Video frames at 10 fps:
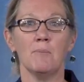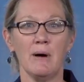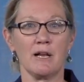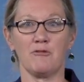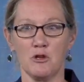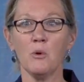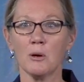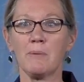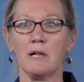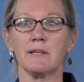But if you are
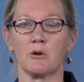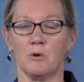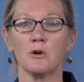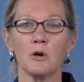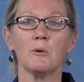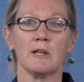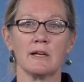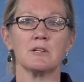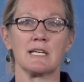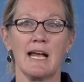building renewable
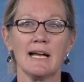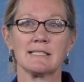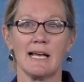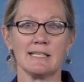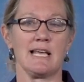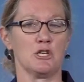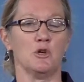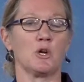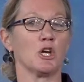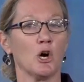energy assets and
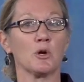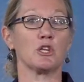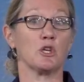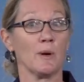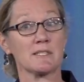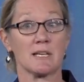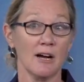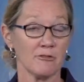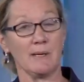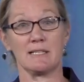you can go to the US
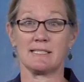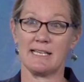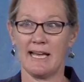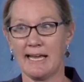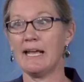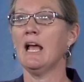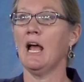government and say,